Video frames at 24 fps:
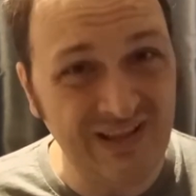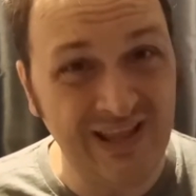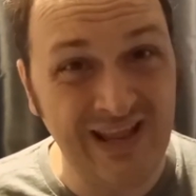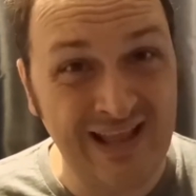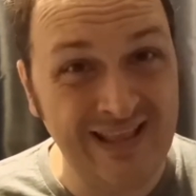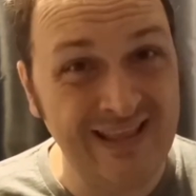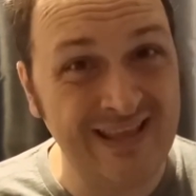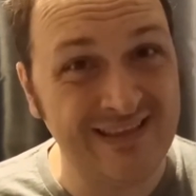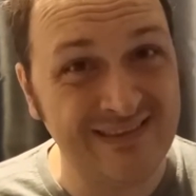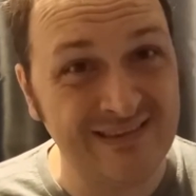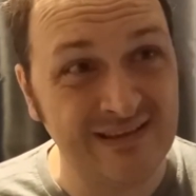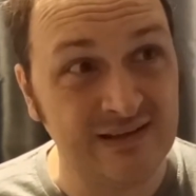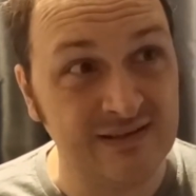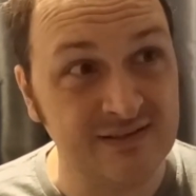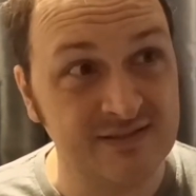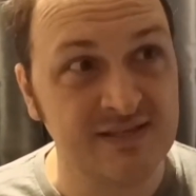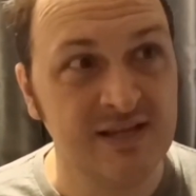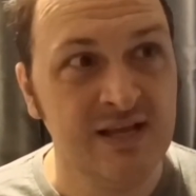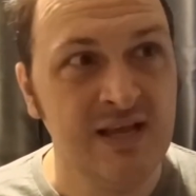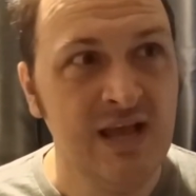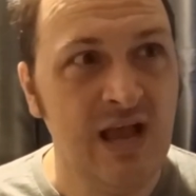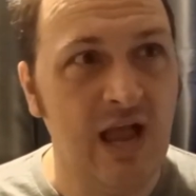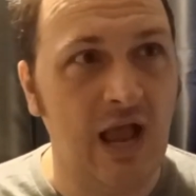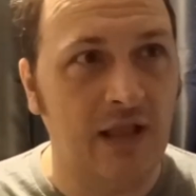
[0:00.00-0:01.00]
and it does,
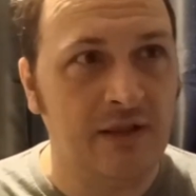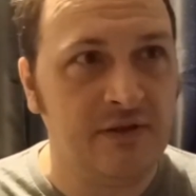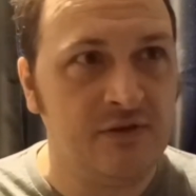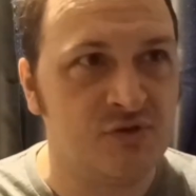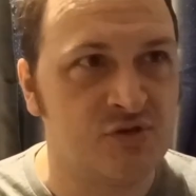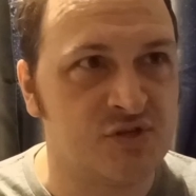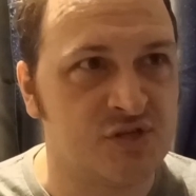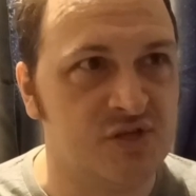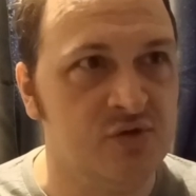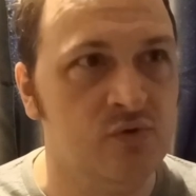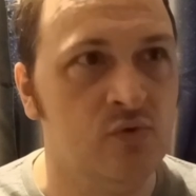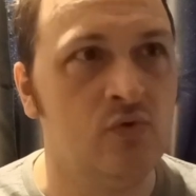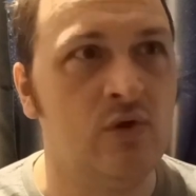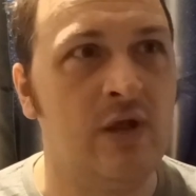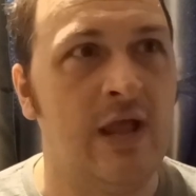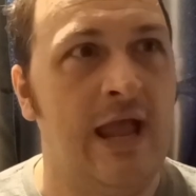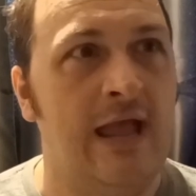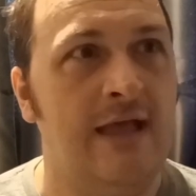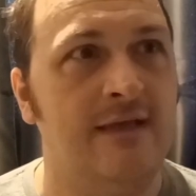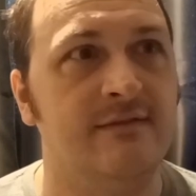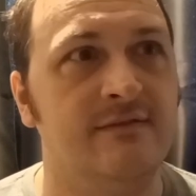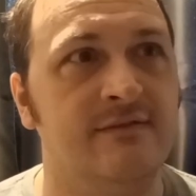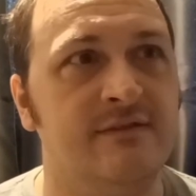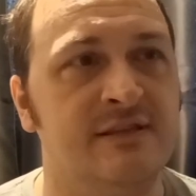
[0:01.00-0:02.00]
and you still
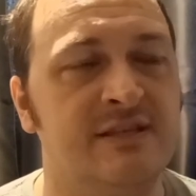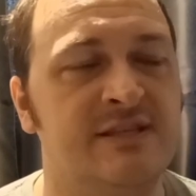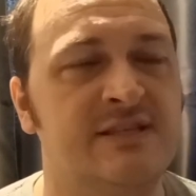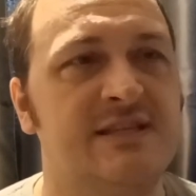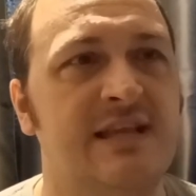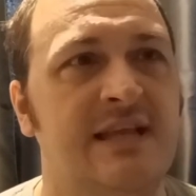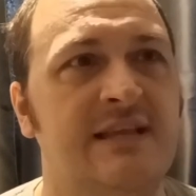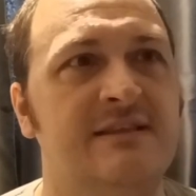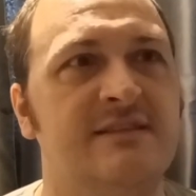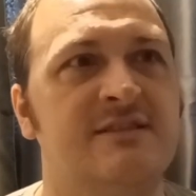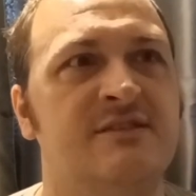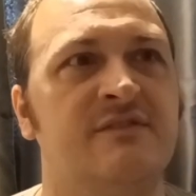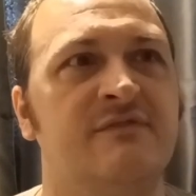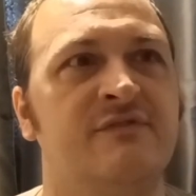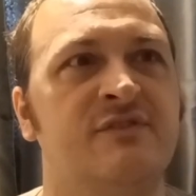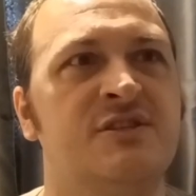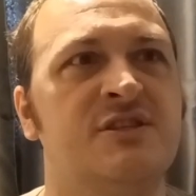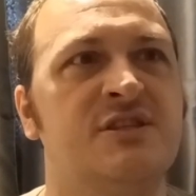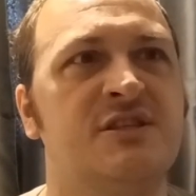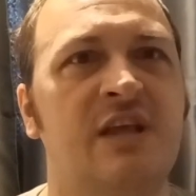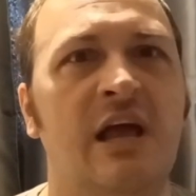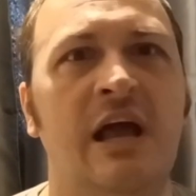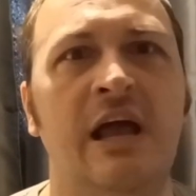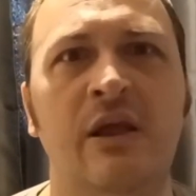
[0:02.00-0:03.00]
get the sense of
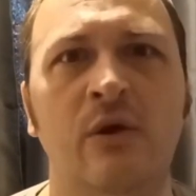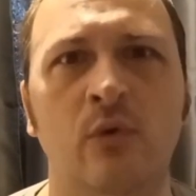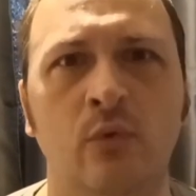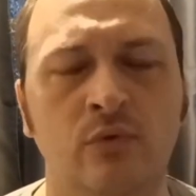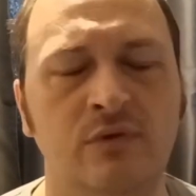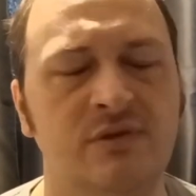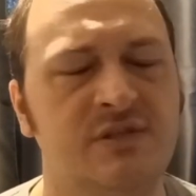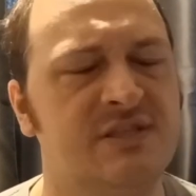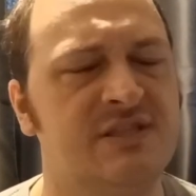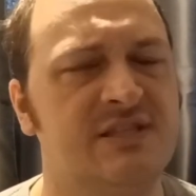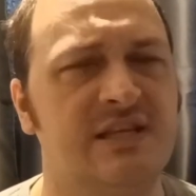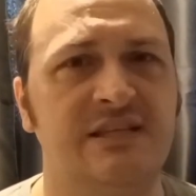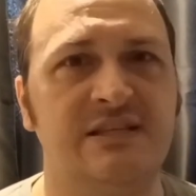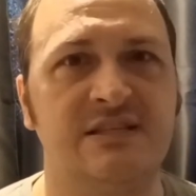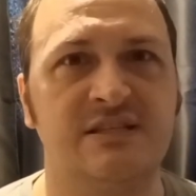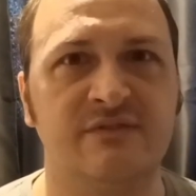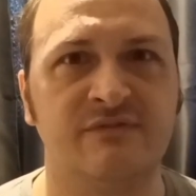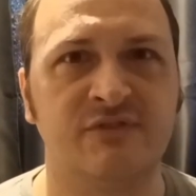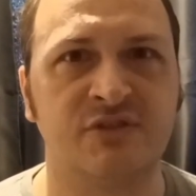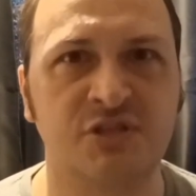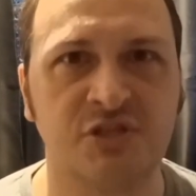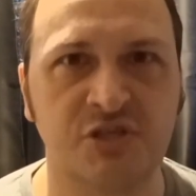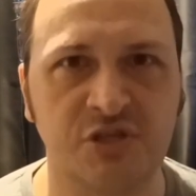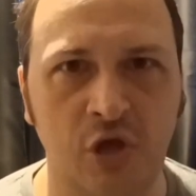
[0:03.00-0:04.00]
scale, sense
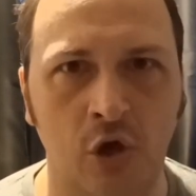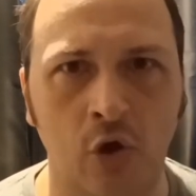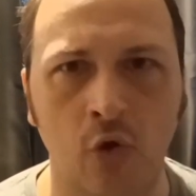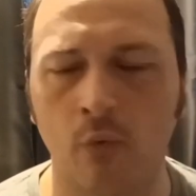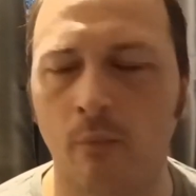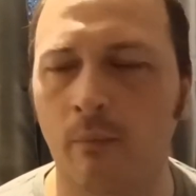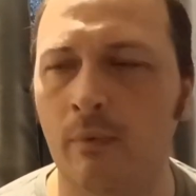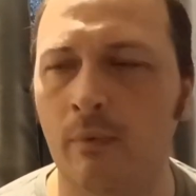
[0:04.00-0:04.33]
of scope.